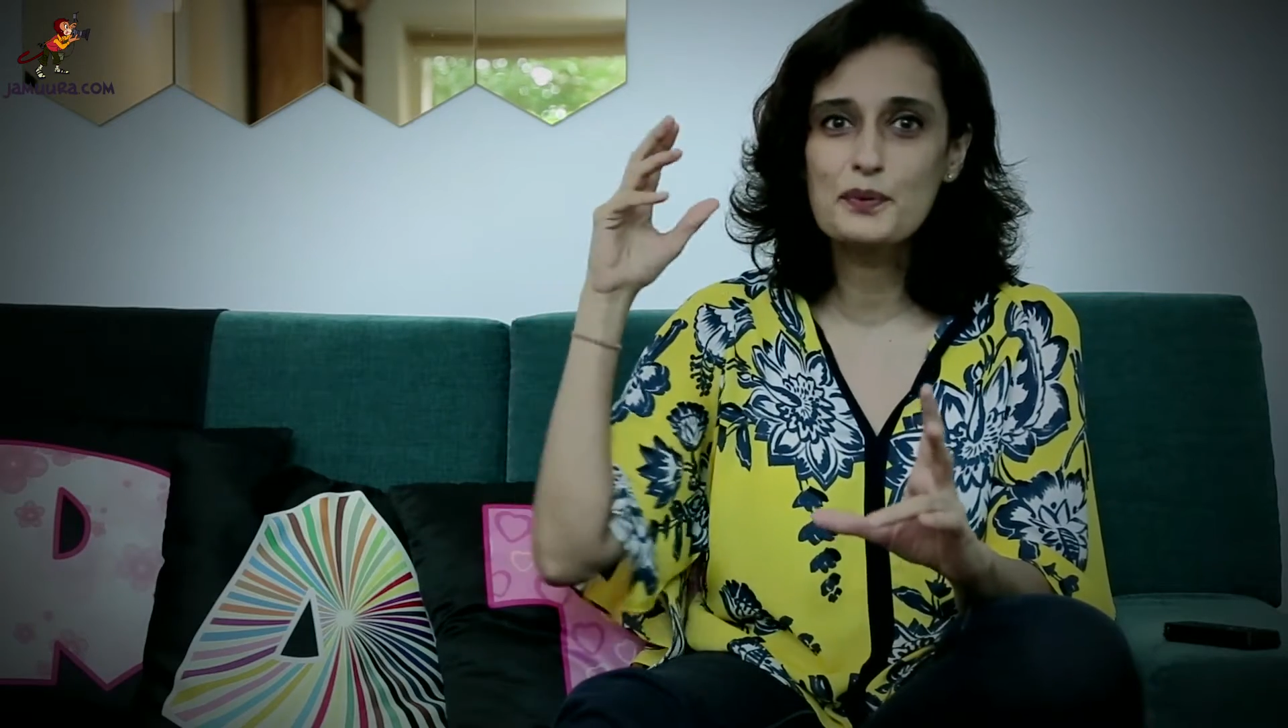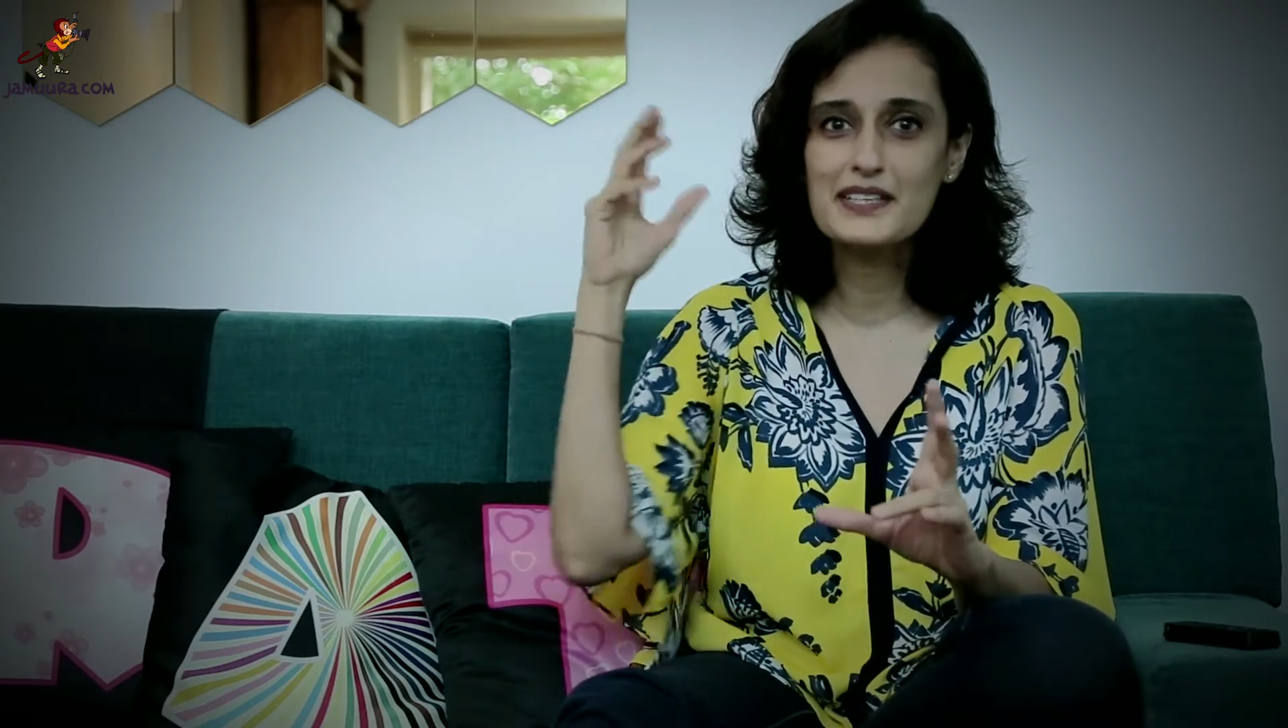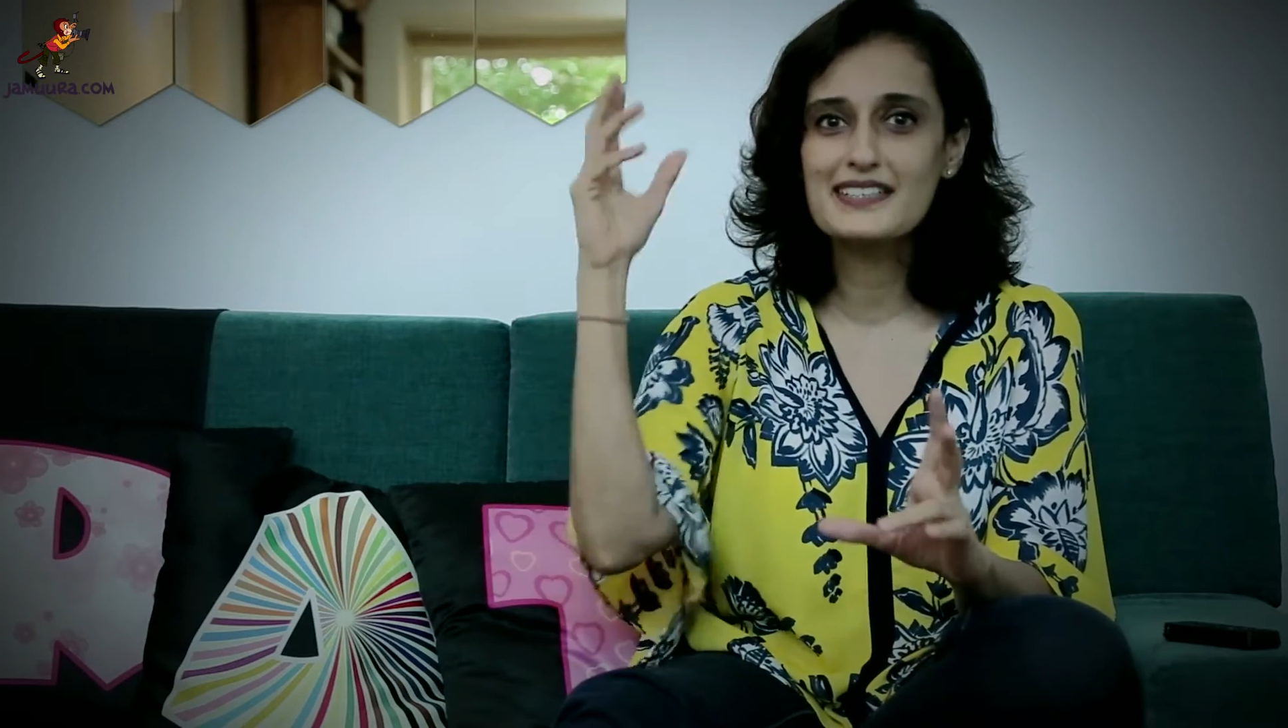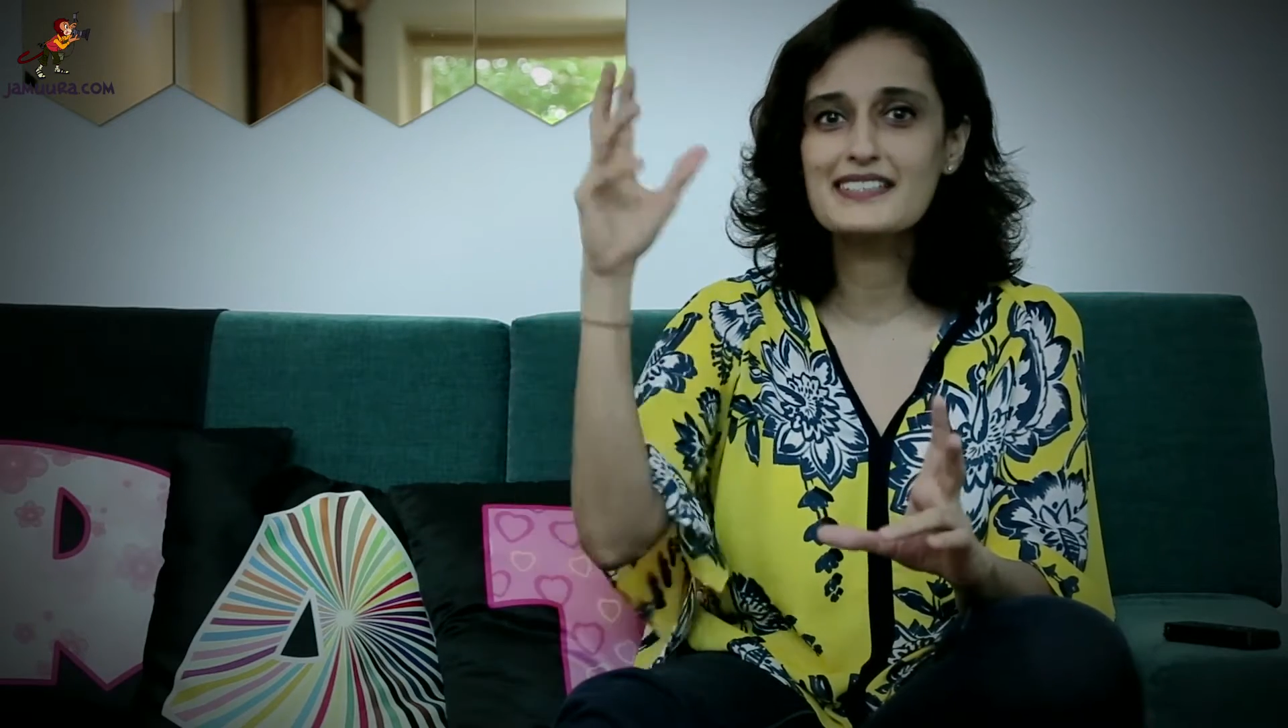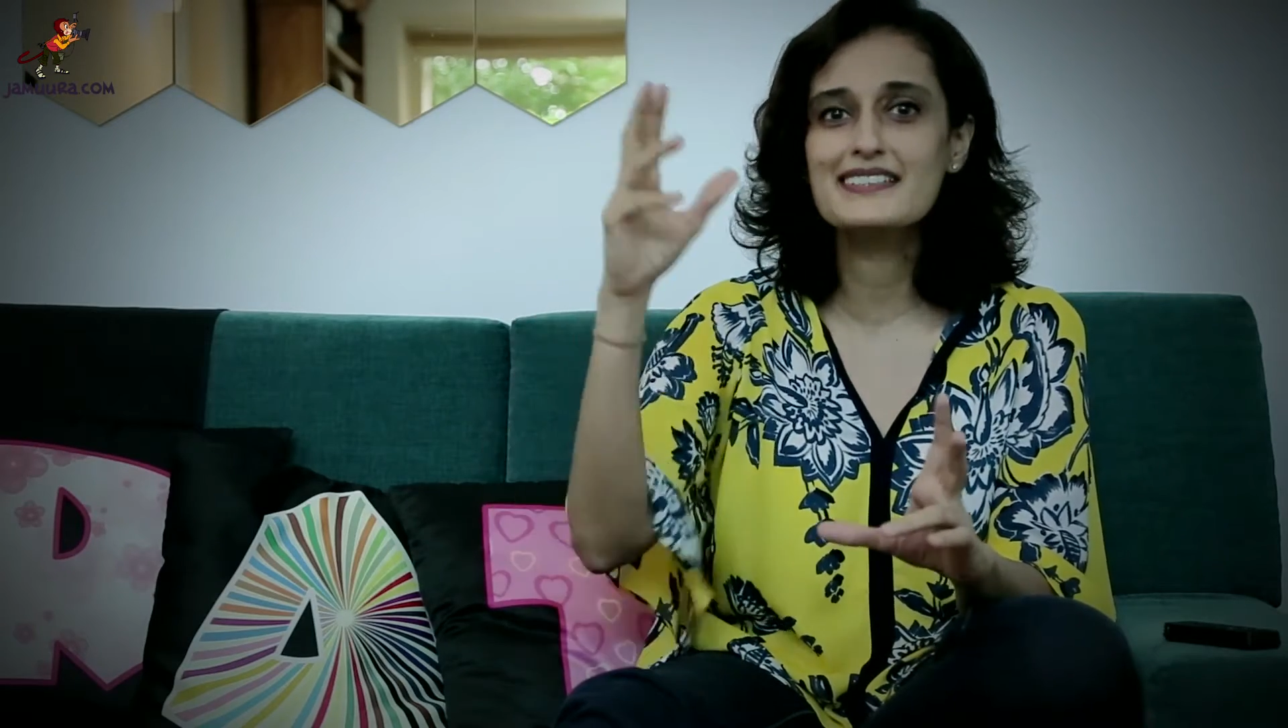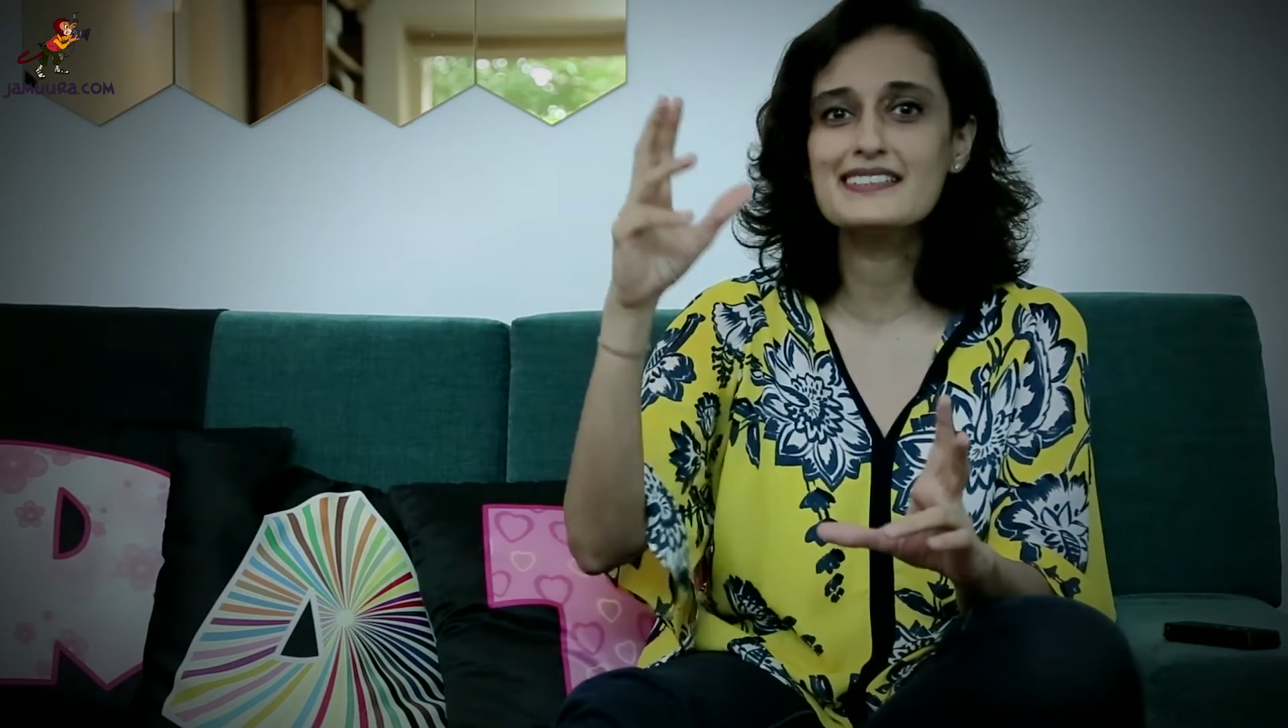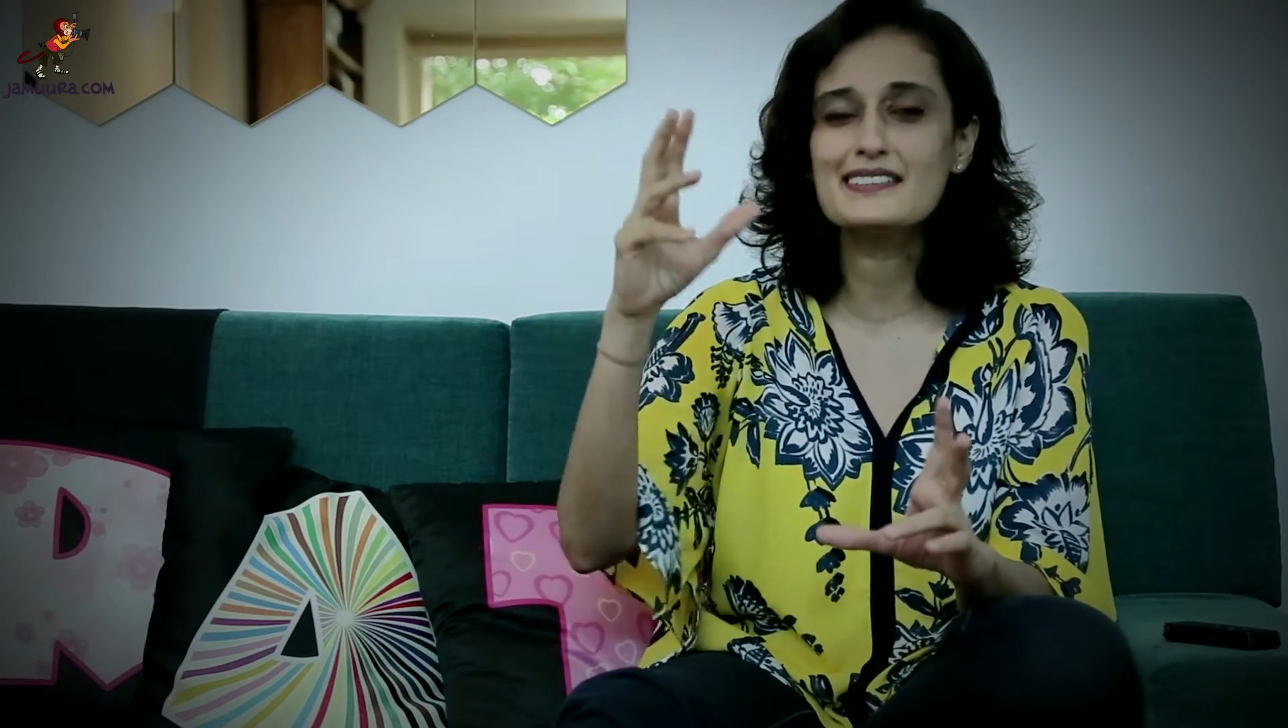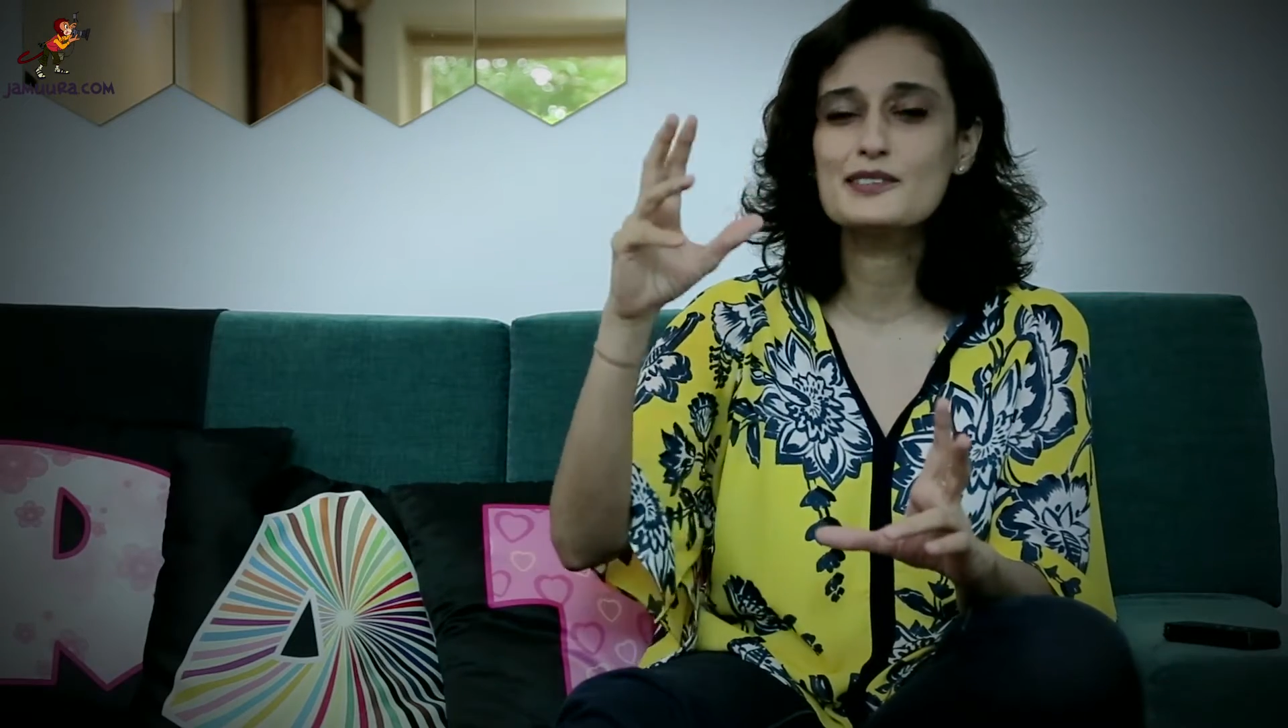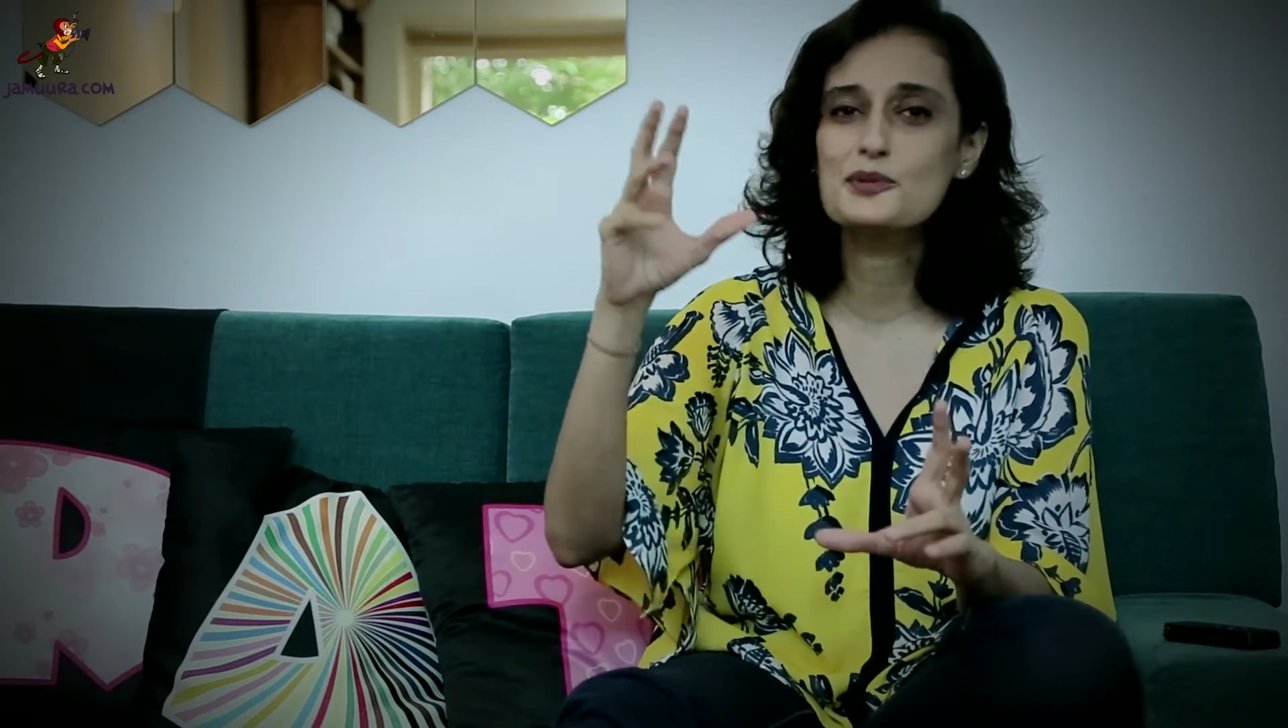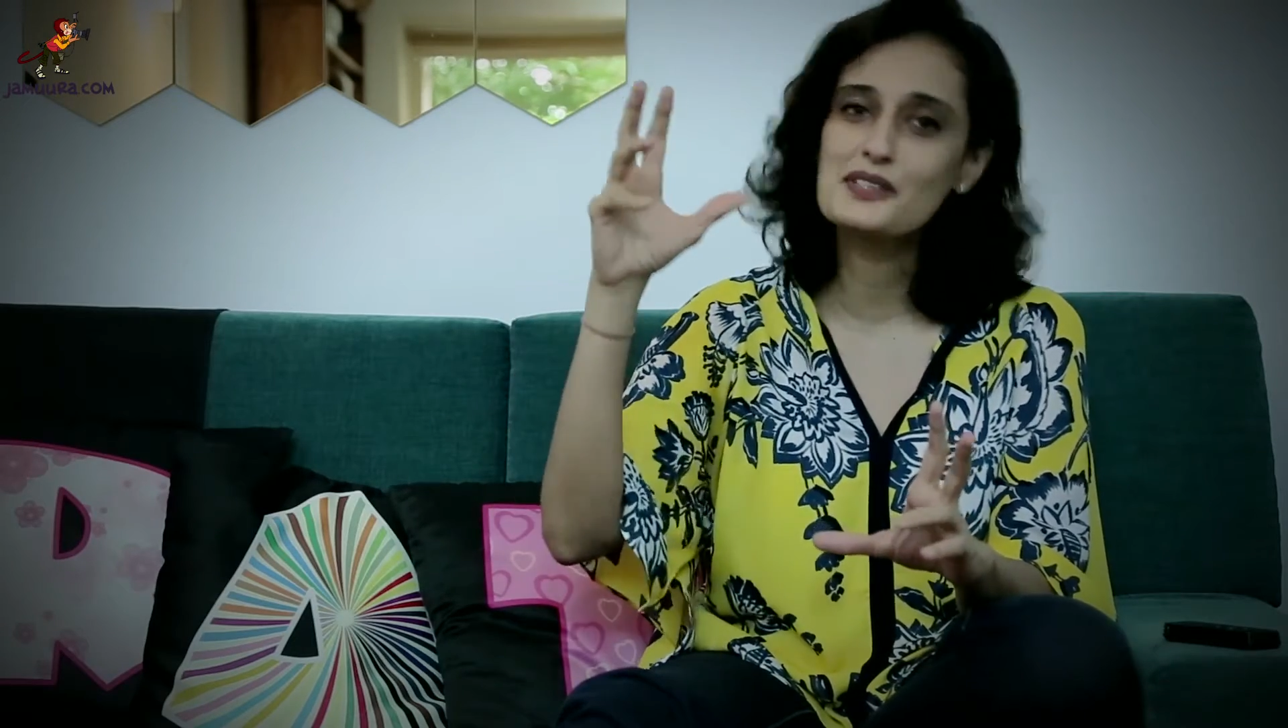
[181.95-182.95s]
witness